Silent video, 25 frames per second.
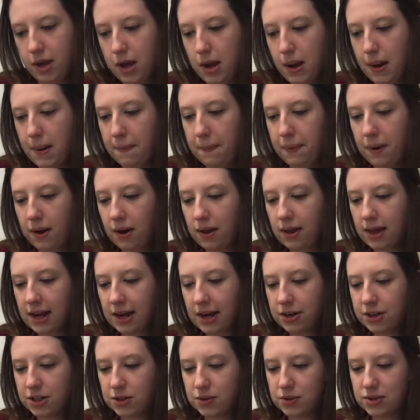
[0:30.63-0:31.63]
Paul
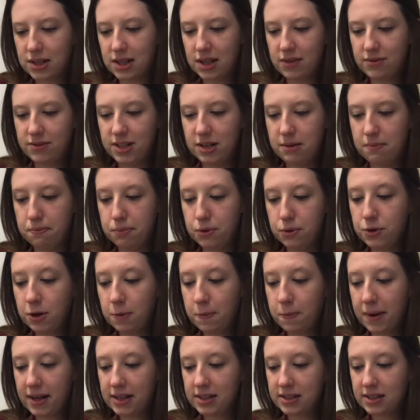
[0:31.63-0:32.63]
Erdos lived in
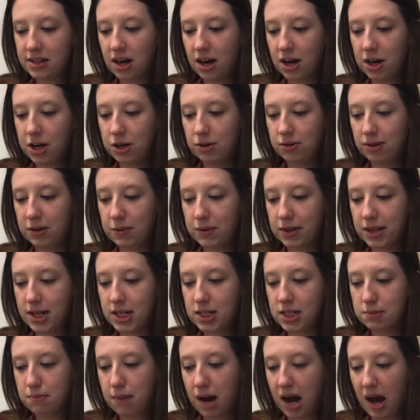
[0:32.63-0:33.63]
Budapest, Hungary with
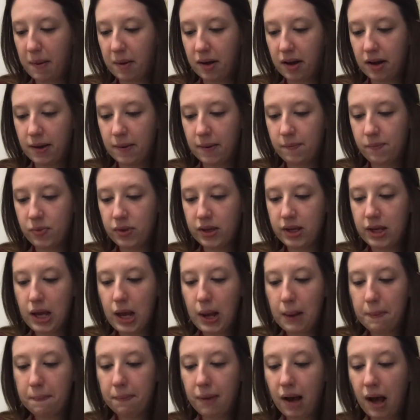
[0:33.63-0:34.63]
his mama.
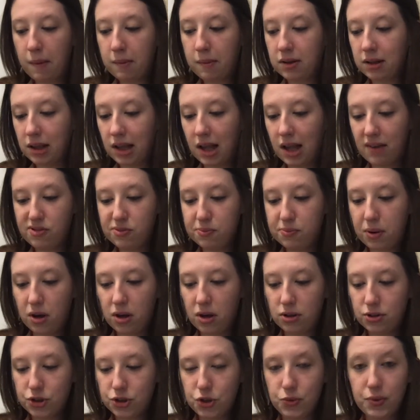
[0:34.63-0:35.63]
Mama loved
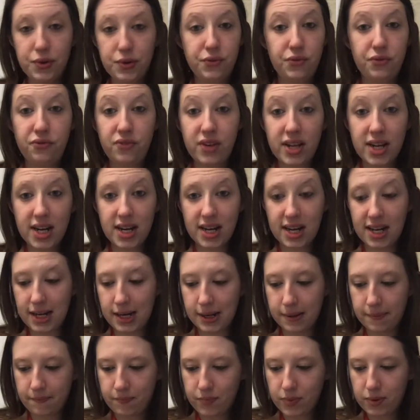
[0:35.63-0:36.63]
Paul to infinity.
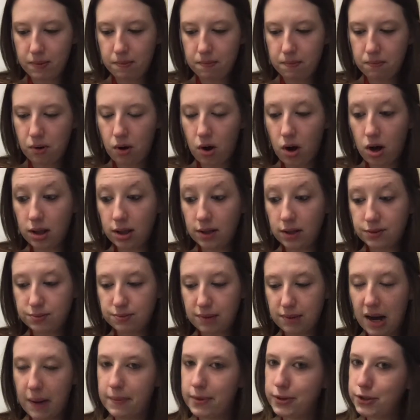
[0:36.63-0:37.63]
Paul loved
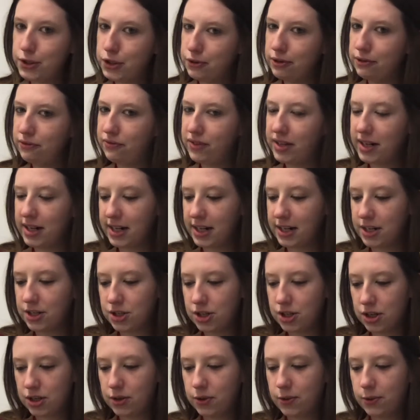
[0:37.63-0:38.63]
Mama to infinity
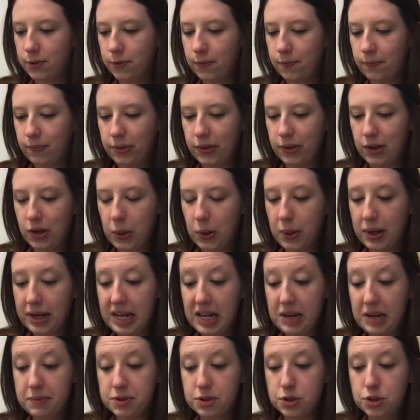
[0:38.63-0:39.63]
too. When
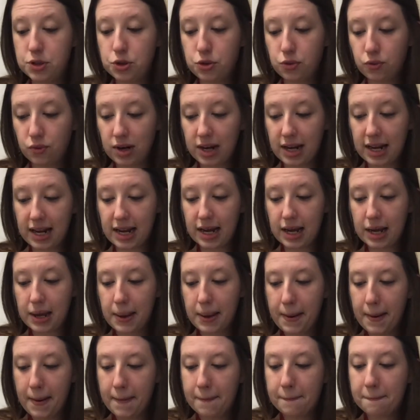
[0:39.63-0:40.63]
he was 3,
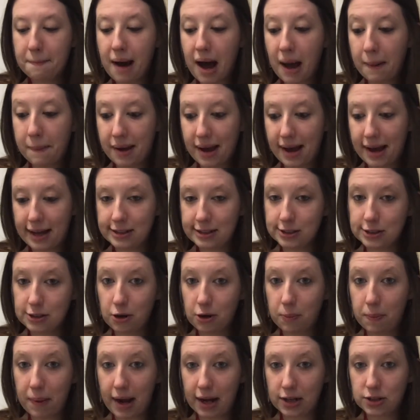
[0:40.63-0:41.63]
Mama had to go
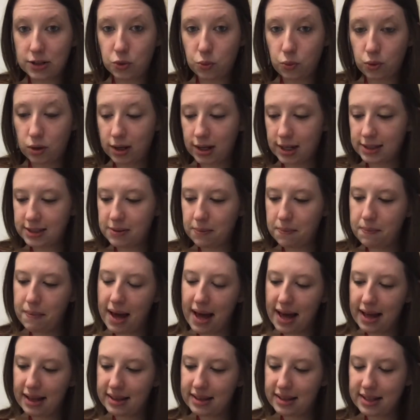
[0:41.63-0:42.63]
back to work as a
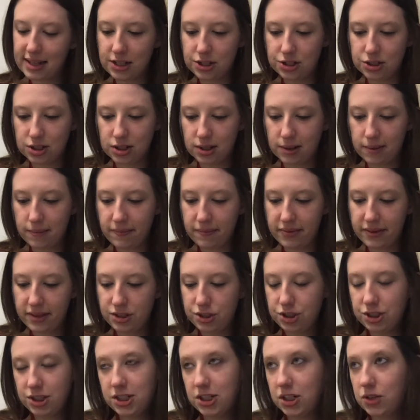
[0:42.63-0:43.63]
math teacher.
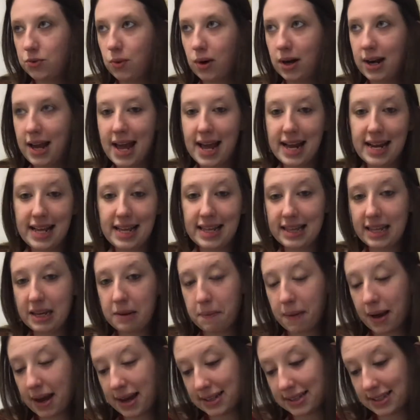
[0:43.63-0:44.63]
She didn't want anything
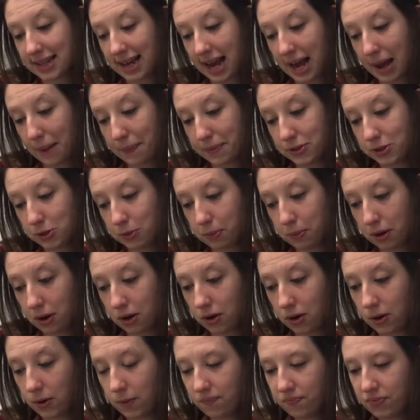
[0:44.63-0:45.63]
bad to happen to
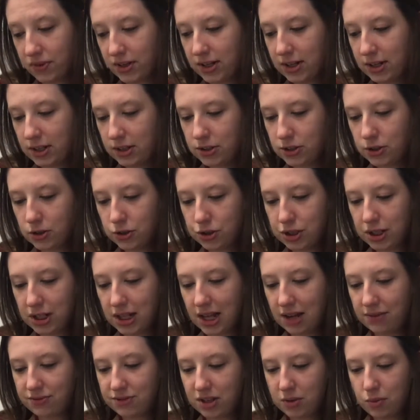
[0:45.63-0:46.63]
Paul, so she
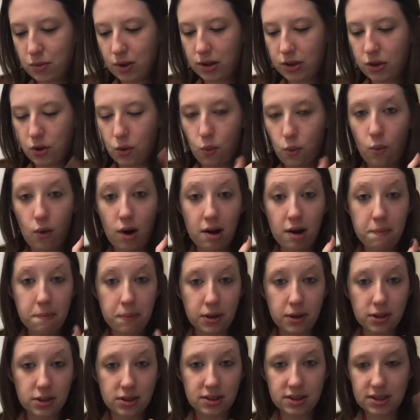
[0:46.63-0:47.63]
left him with the one
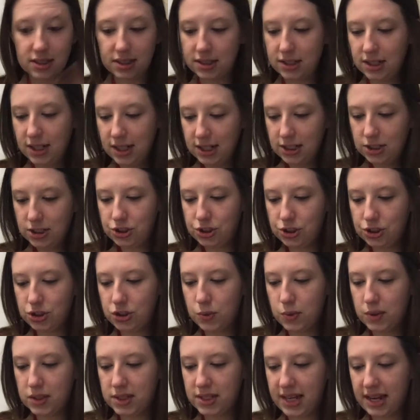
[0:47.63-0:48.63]
person she knew
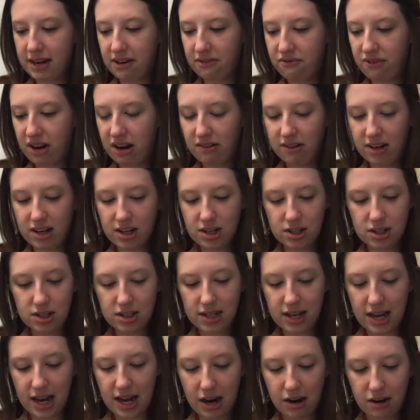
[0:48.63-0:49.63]
would take very good
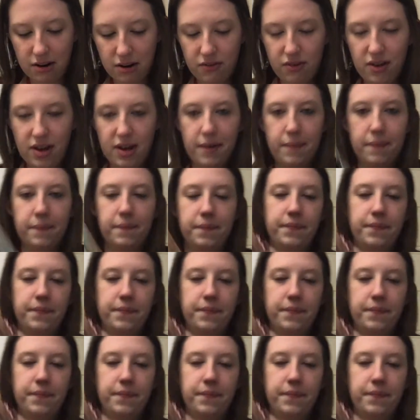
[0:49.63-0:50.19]
care of him.